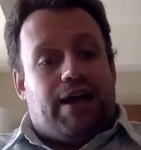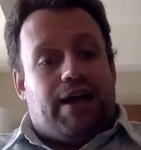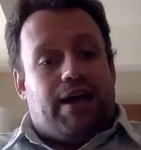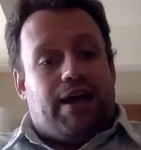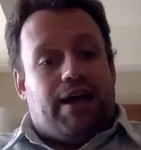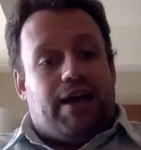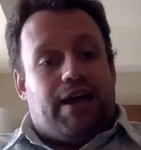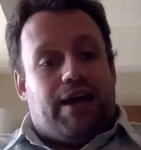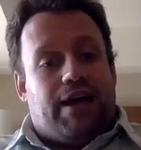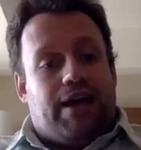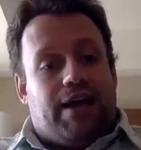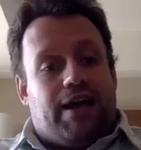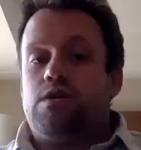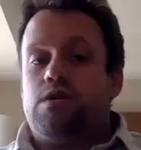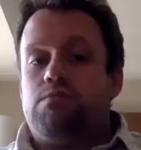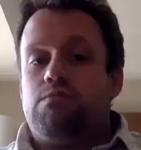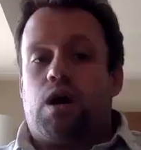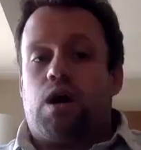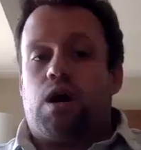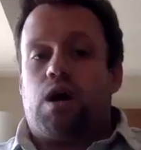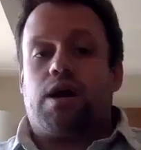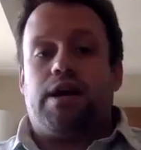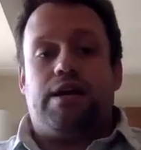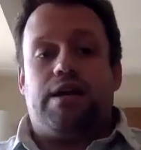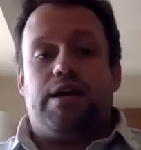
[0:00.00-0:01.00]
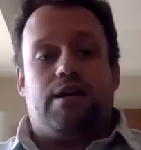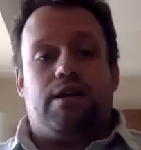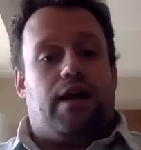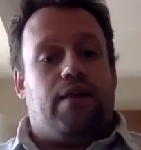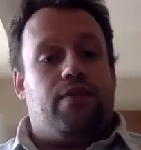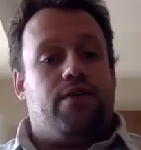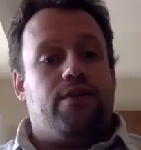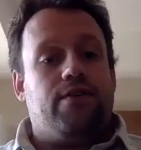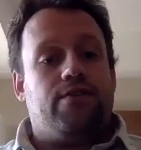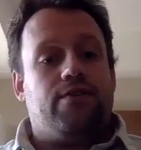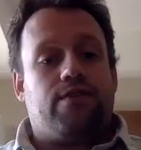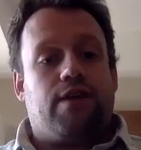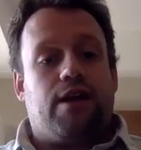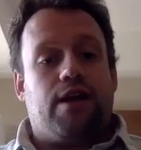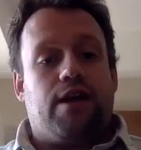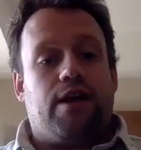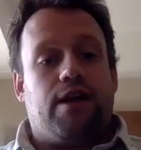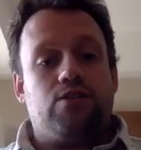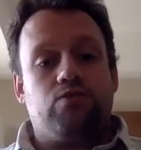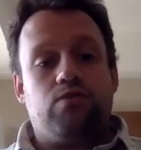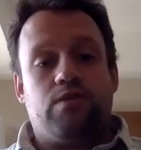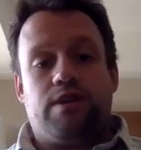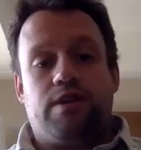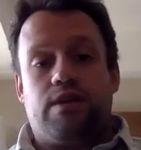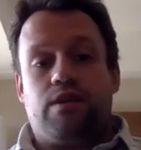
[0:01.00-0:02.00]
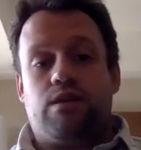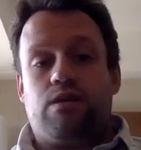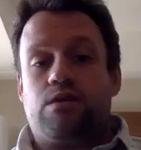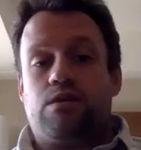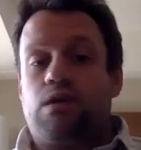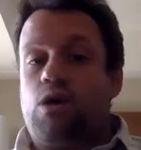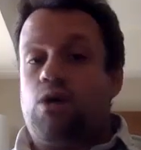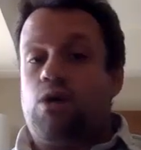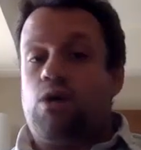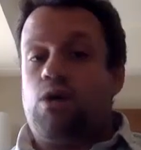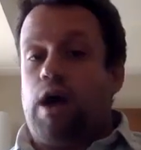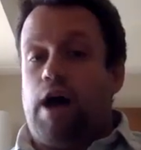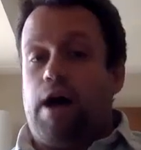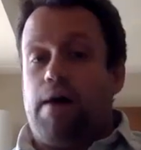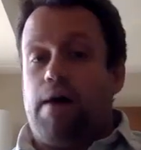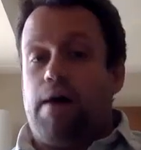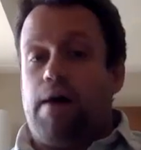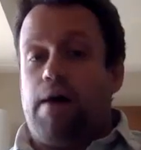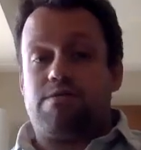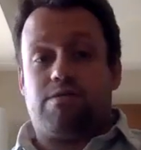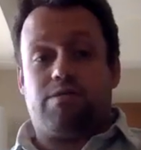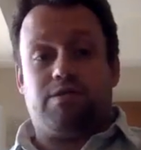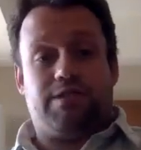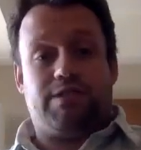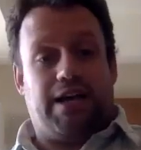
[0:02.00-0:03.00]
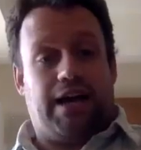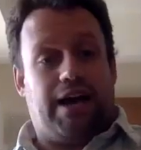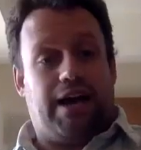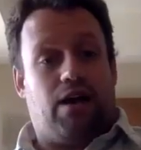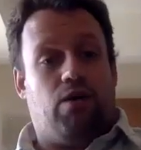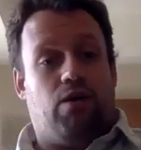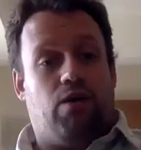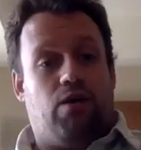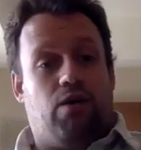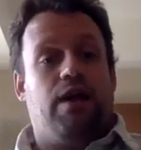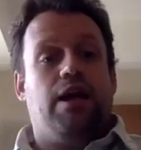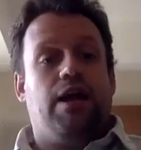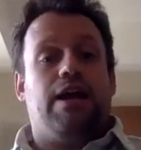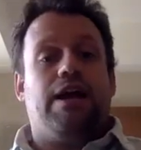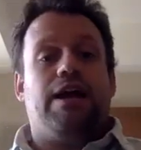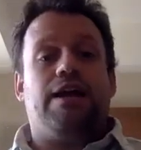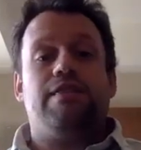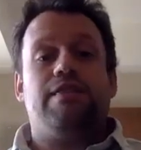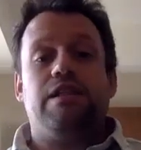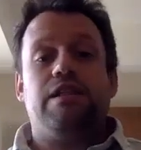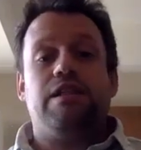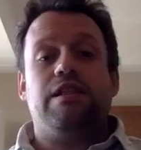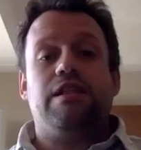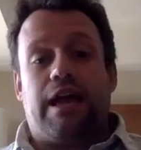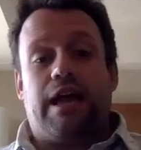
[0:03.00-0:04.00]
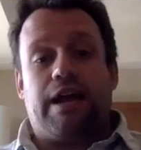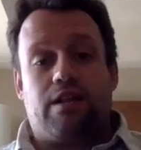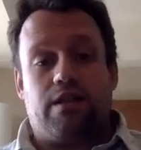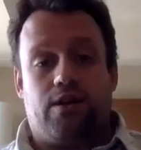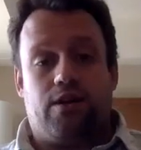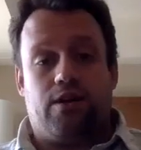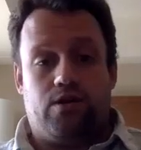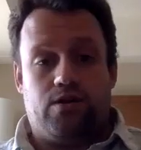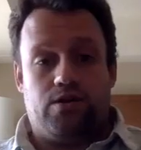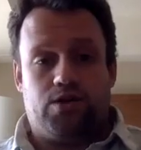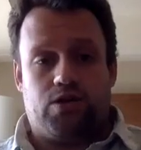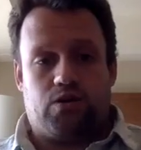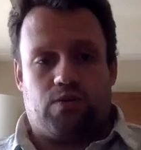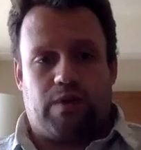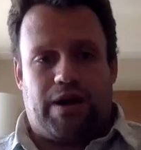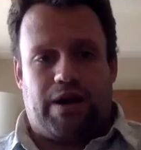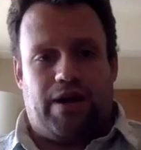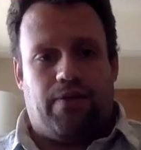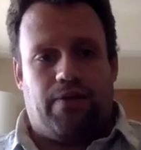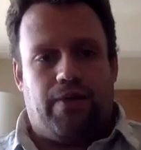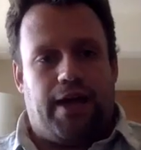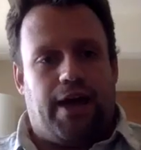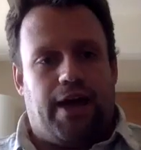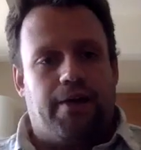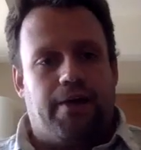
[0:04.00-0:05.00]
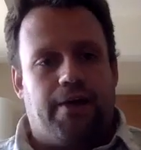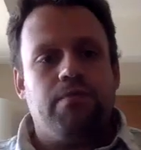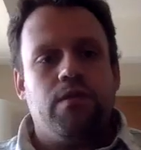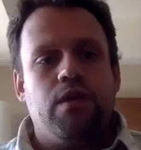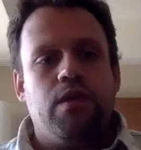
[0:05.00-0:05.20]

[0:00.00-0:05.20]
the crypto market, in this case, will either go up or down, and the likelihoods around that.